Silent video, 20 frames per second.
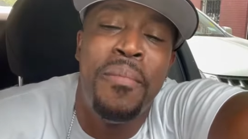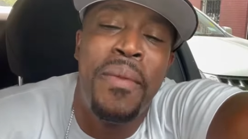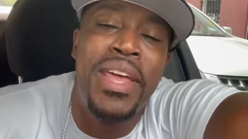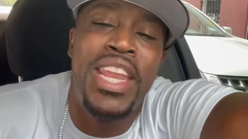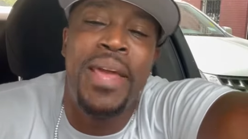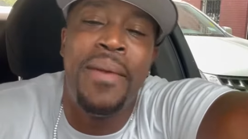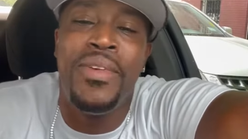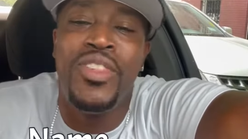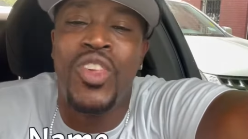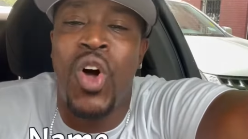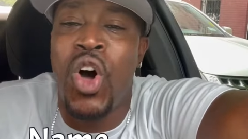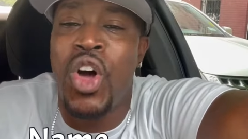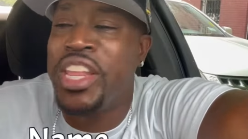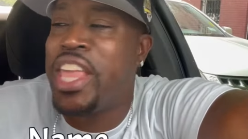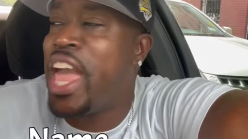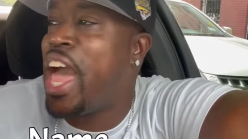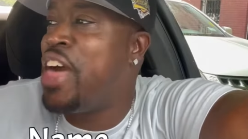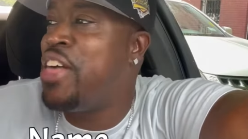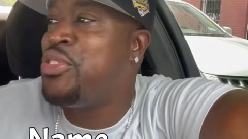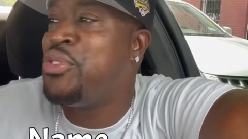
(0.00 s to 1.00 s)
My name is Aunt
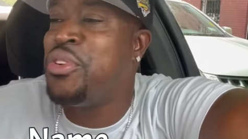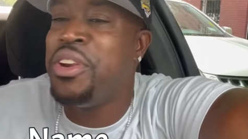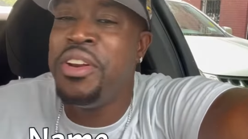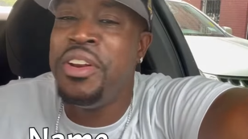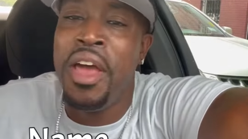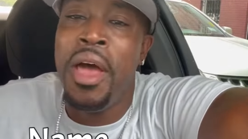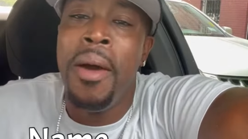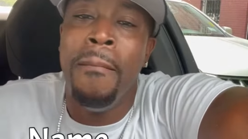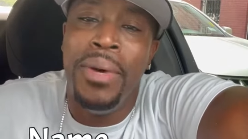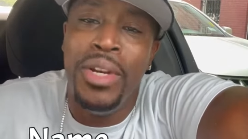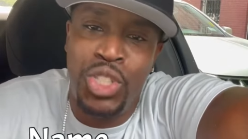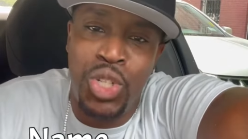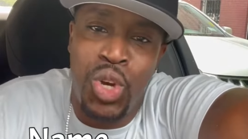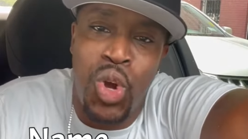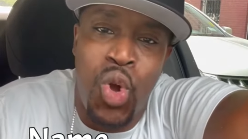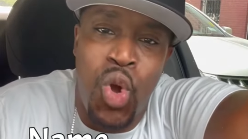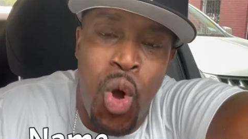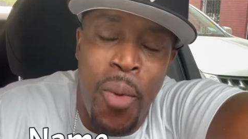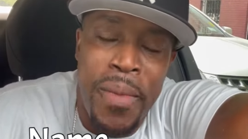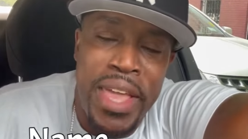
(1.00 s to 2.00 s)
Catherine, but you
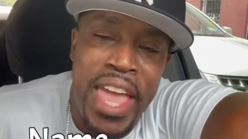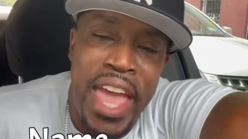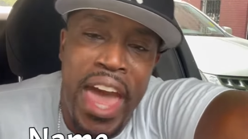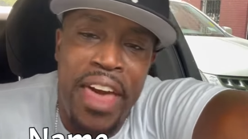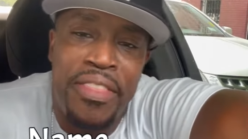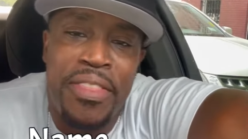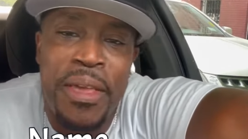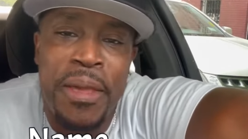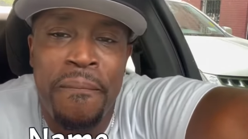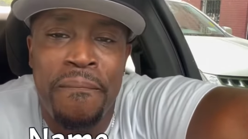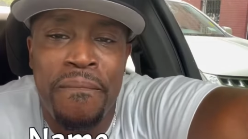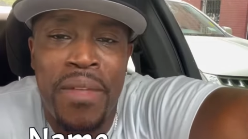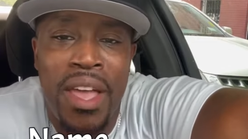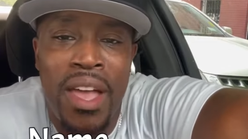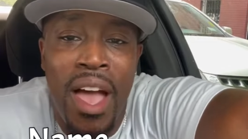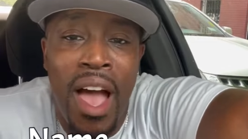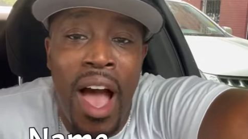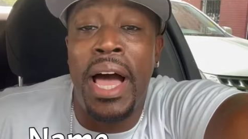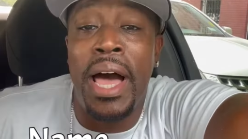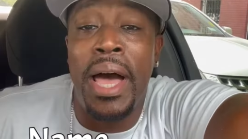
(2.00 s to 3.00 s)
can call me Kathy.
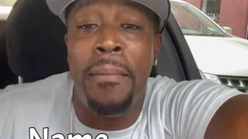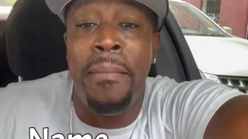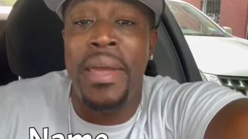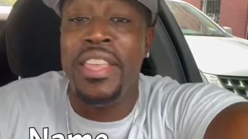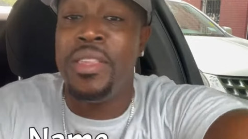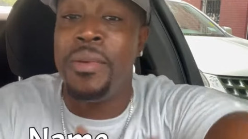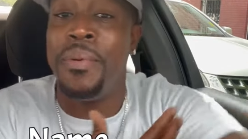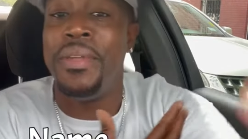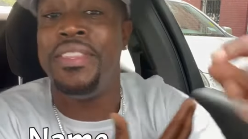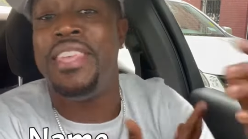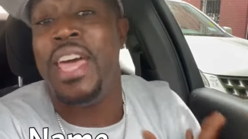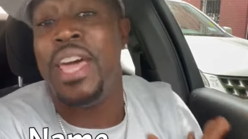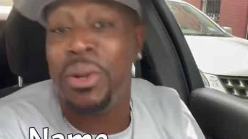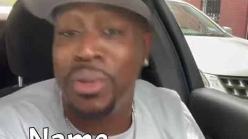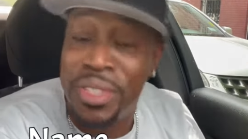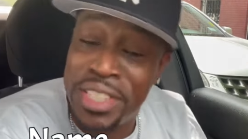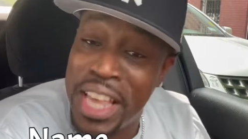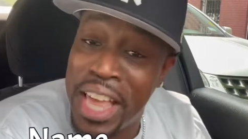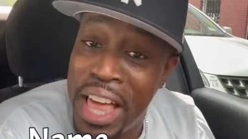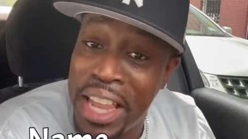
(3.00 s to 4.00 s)
I made the potato
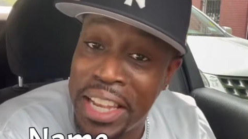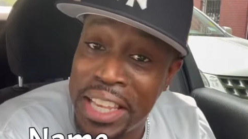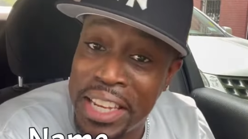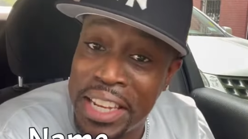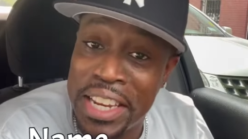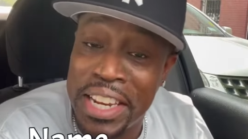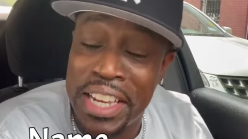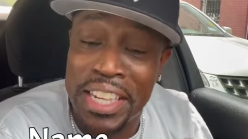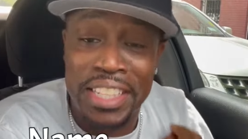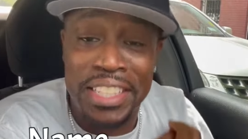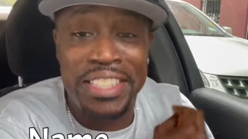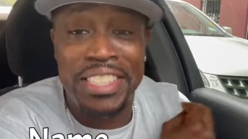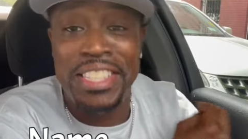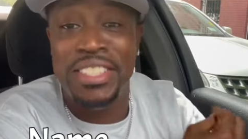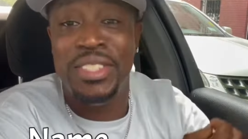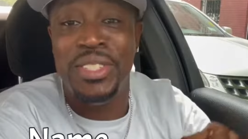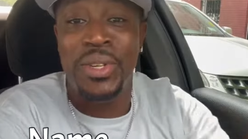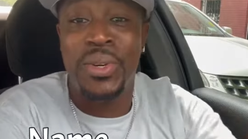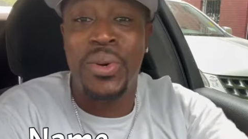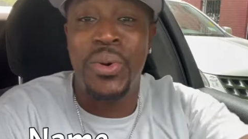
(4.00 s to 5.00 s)
salad and I
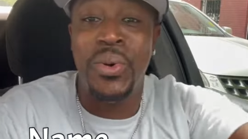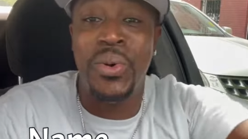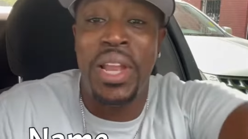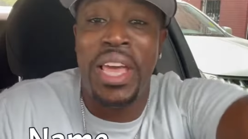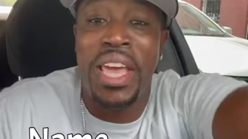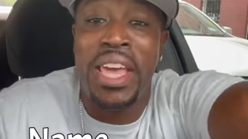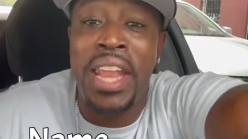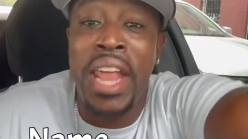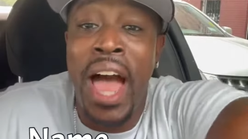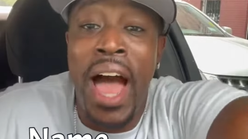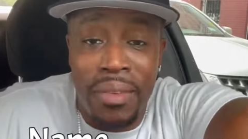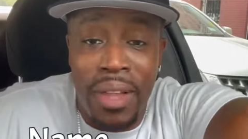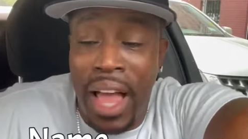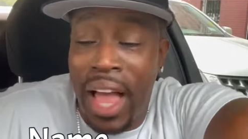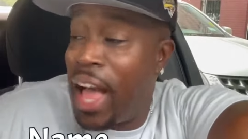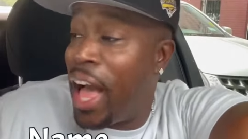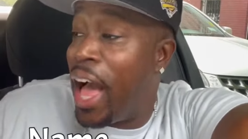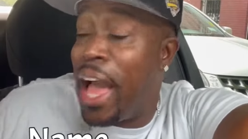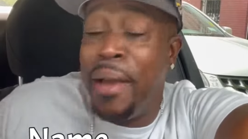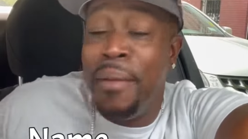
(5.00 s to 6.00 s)
seasoned the Kool-Aid.
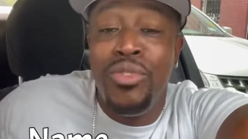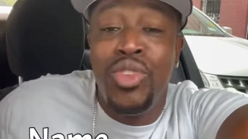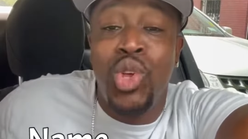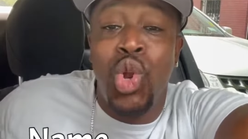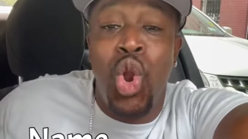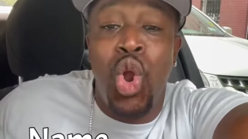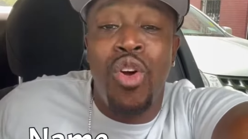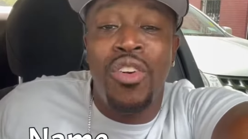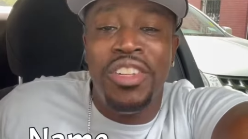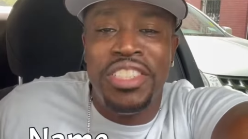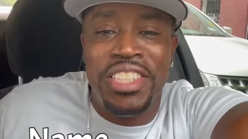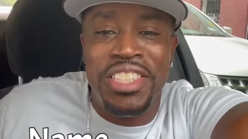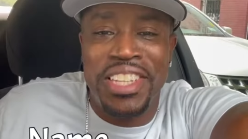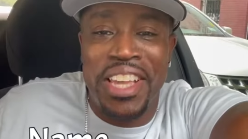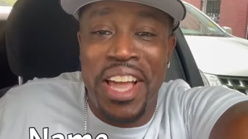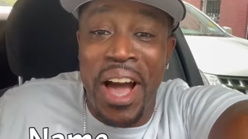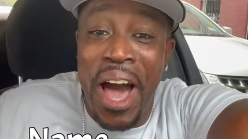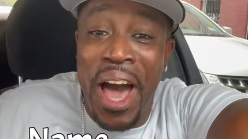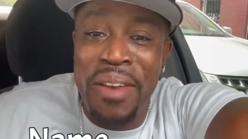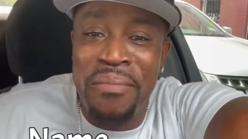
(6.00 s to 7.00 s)
I'm Dolores'
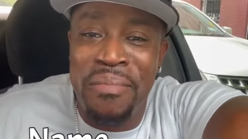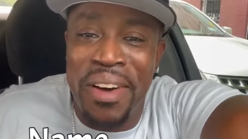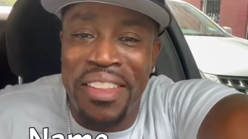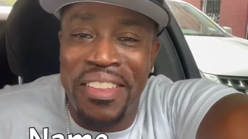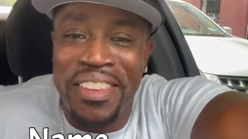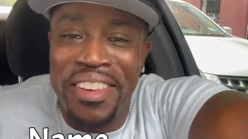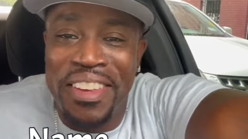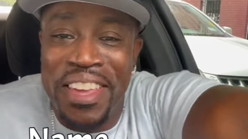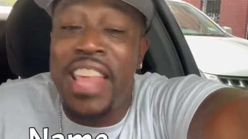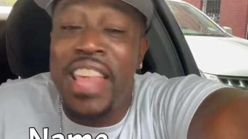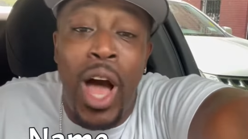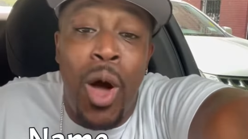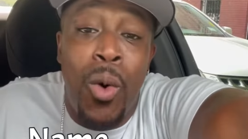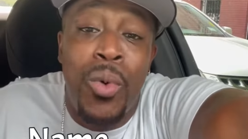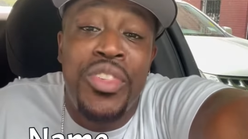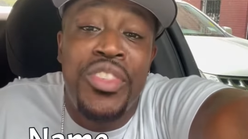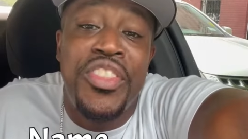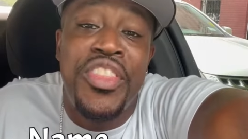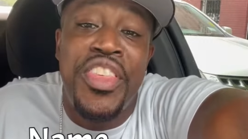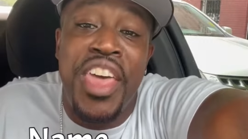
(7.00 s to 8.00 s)
godmother. I
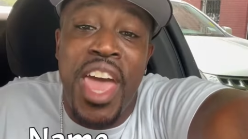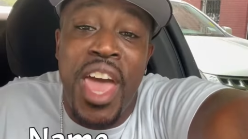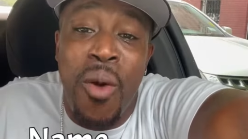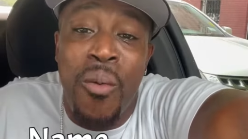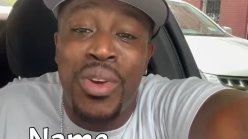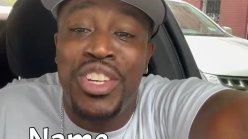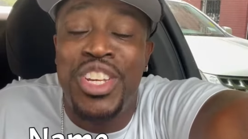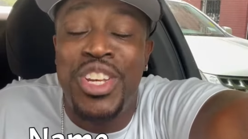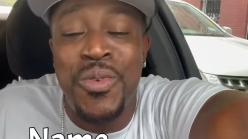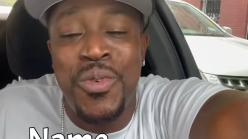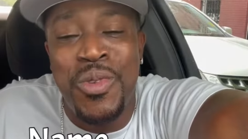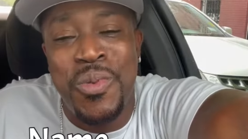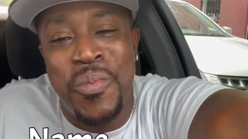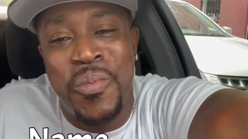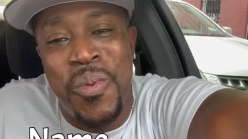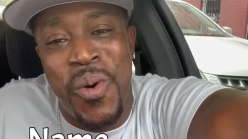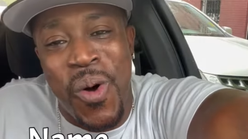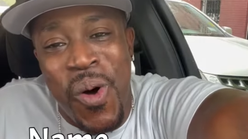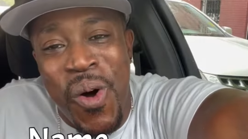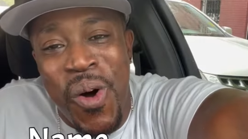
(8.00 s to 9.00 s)
was there when she was
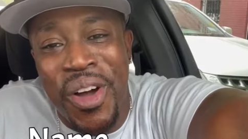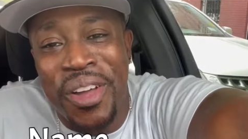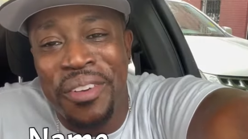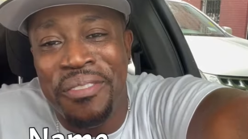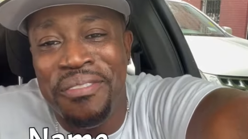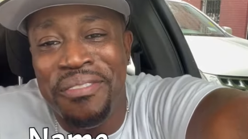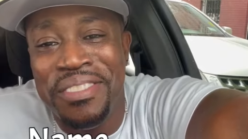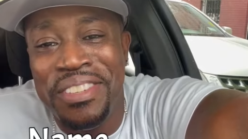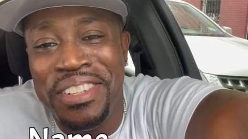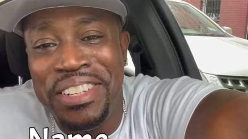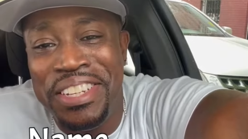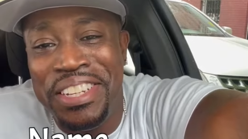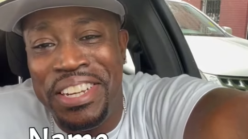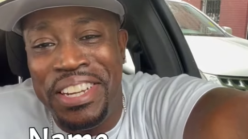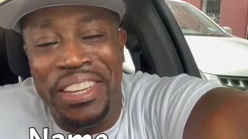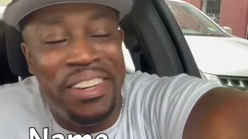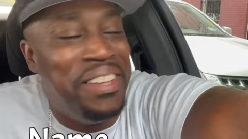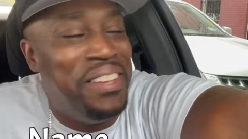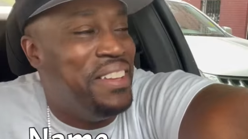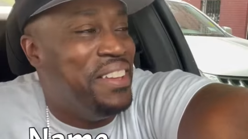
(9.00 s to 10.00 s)
born.
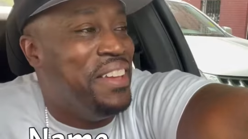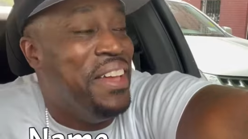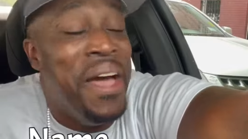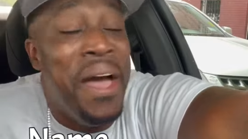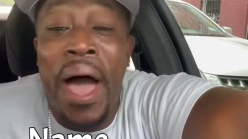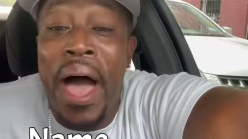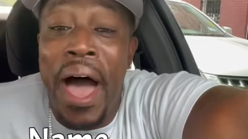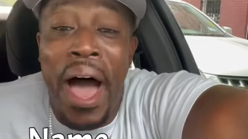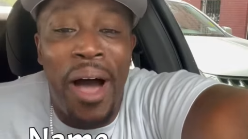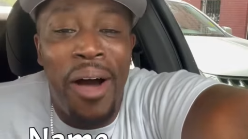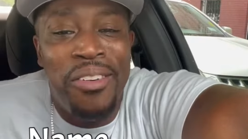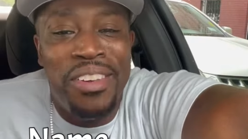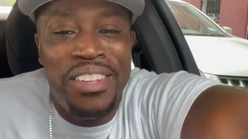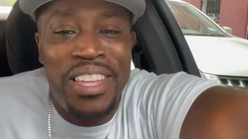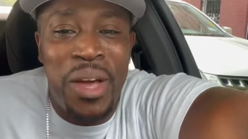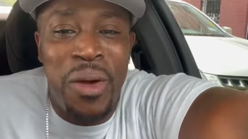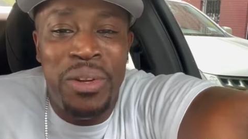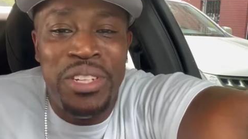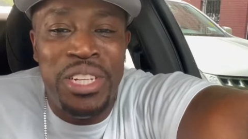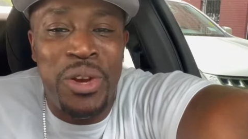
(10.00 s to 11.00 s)
Shit, I was
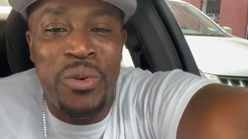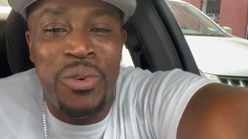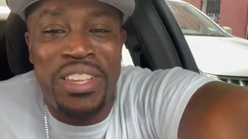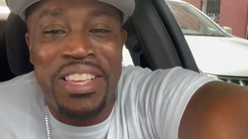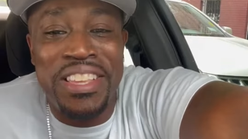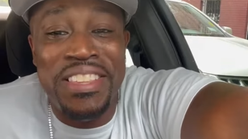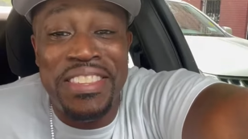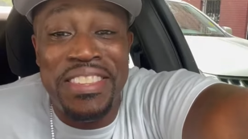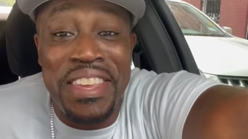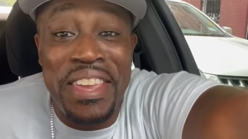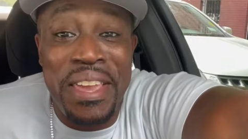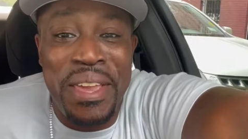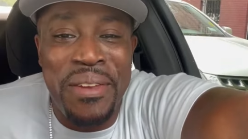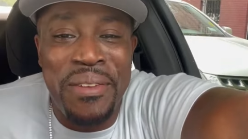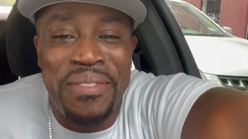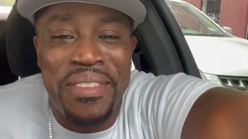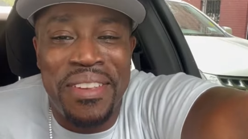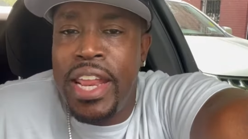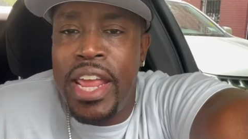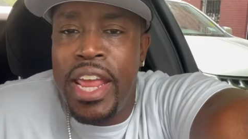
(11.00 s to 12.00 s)
there when she was
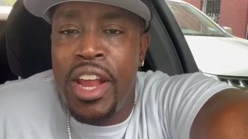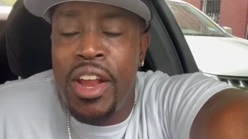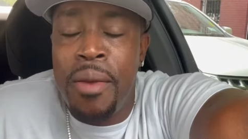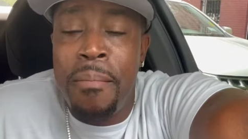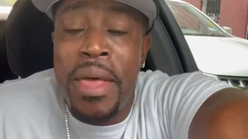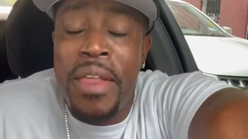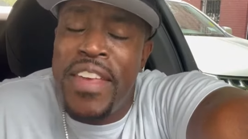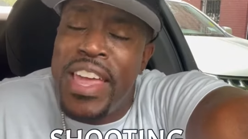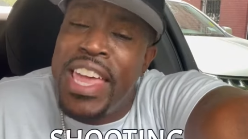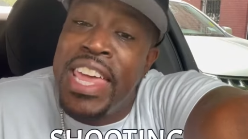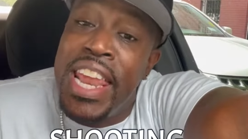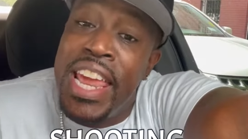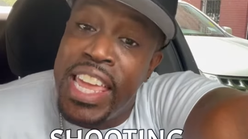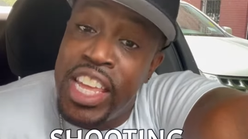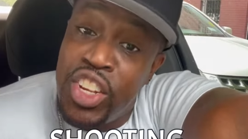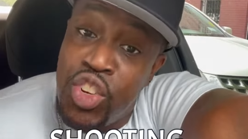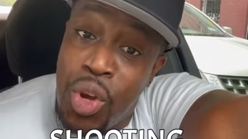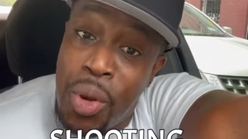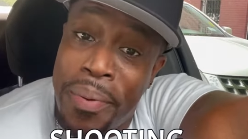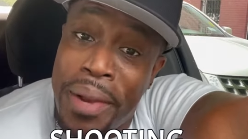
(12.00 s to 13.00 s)
conceived. Yeah, can I
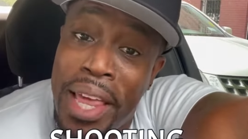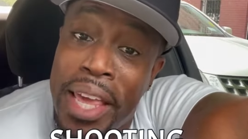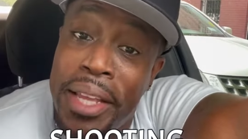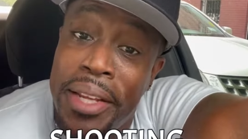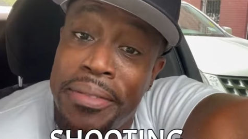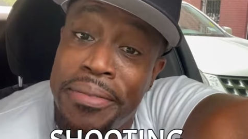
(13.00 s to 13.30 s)
get you a plate?